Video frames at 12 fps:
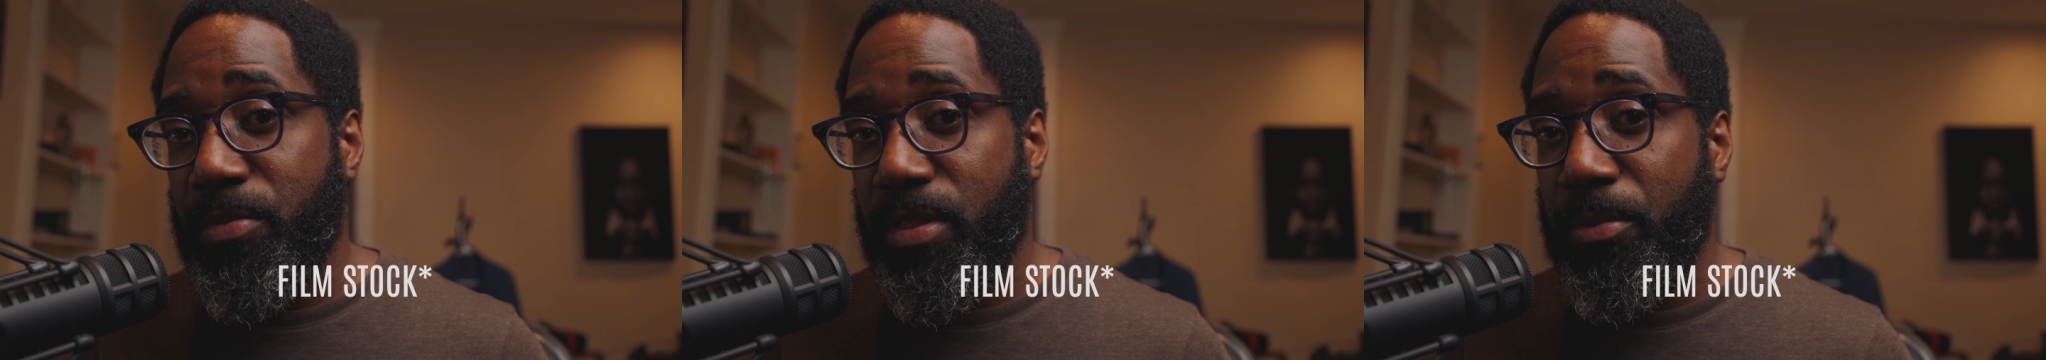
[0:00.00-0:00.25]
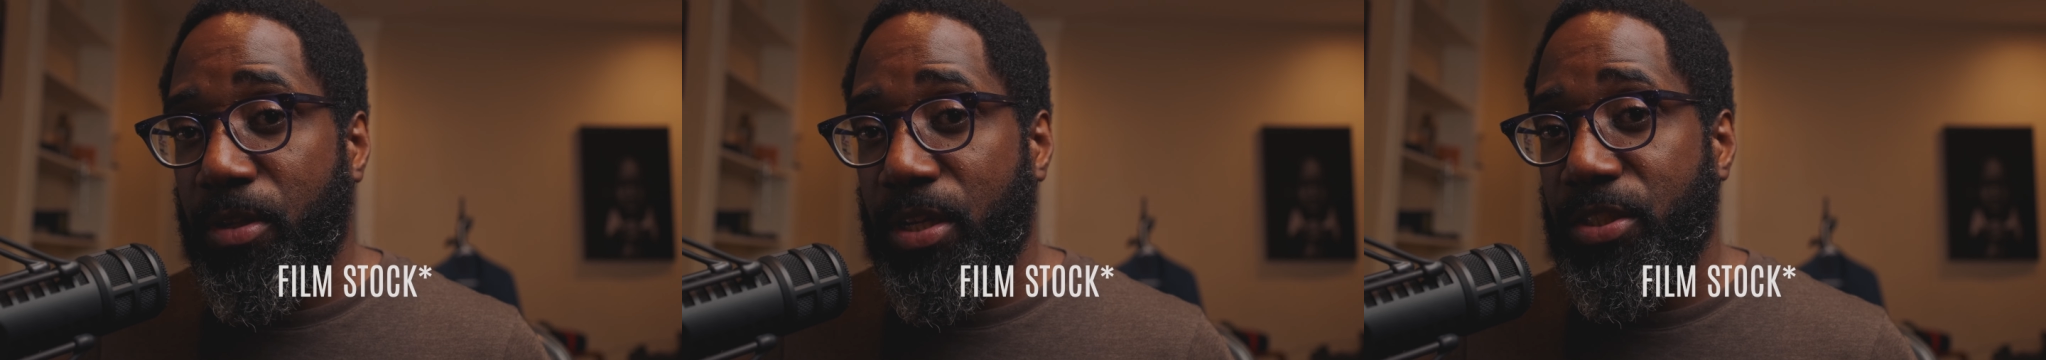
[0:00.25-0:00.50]

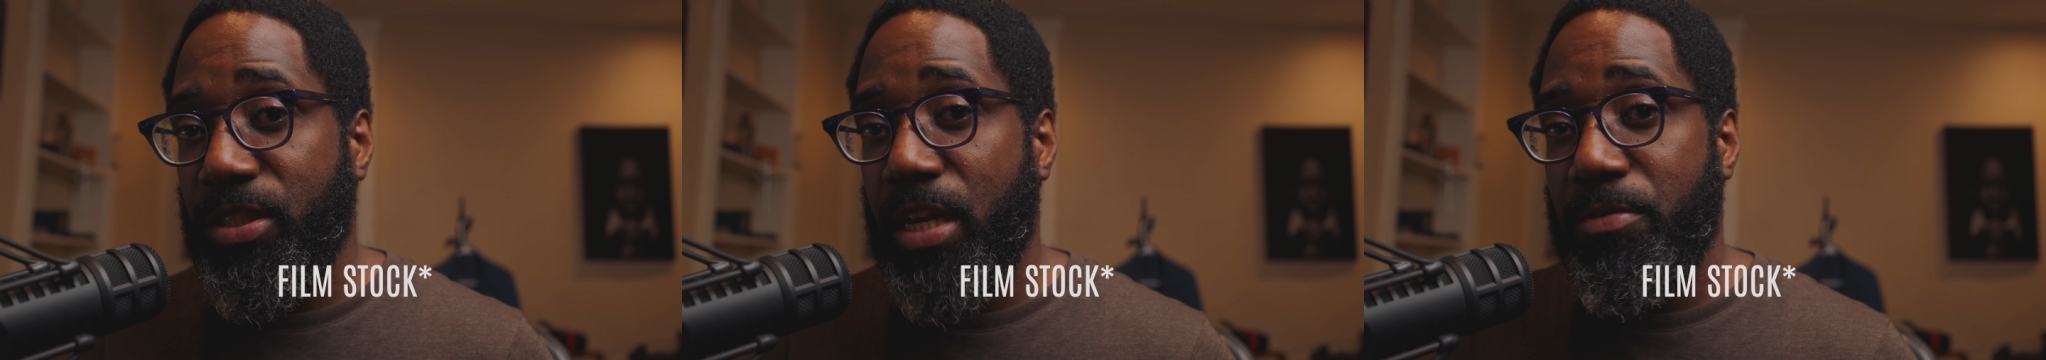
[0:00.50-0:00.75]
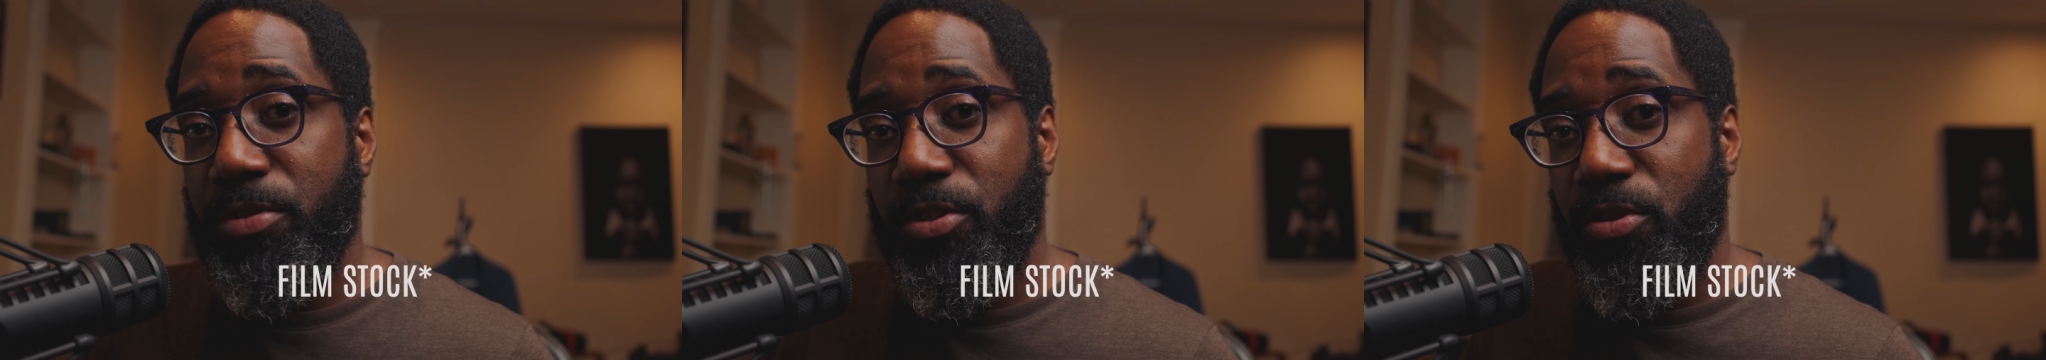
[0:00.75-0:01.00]
simulation
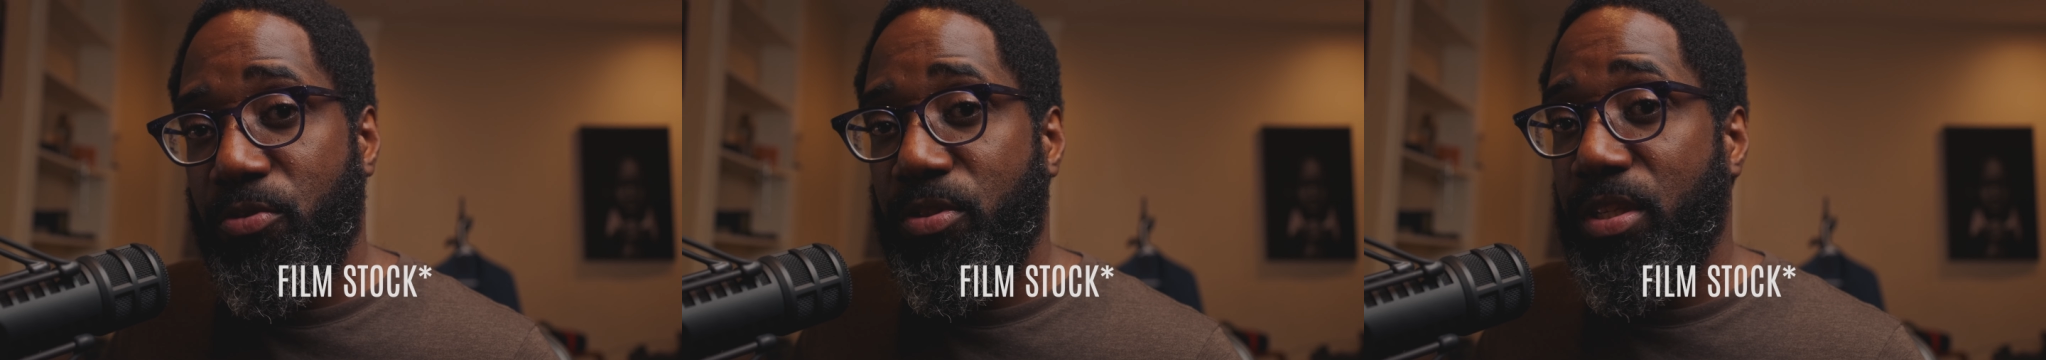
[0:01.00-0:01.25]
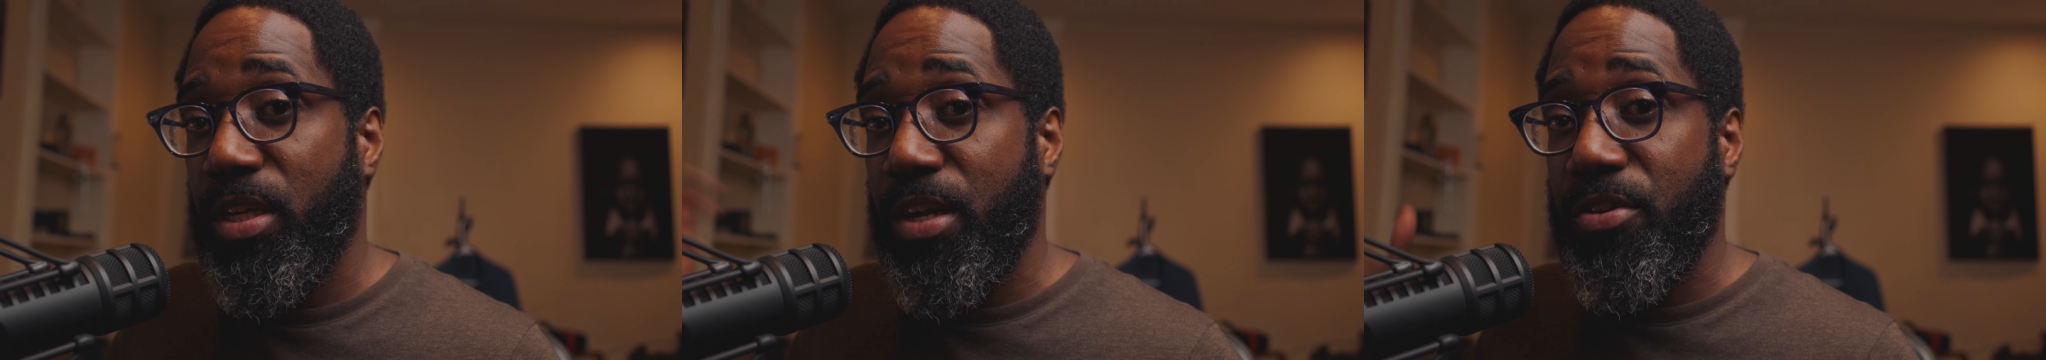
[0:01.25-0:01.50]
that was
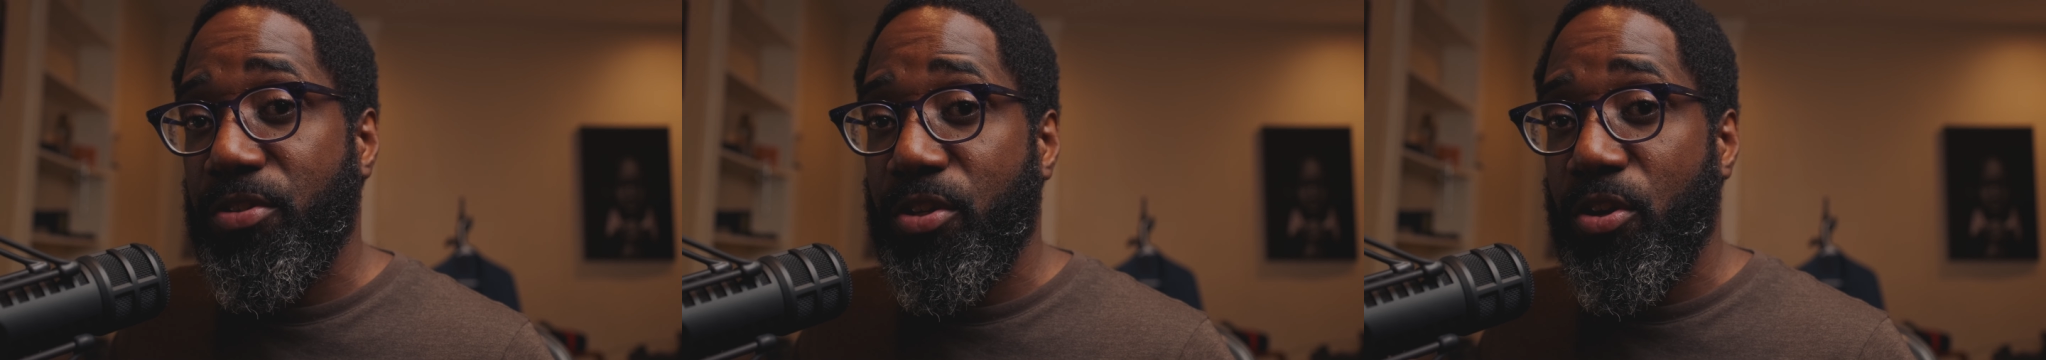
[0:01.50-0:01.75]
used years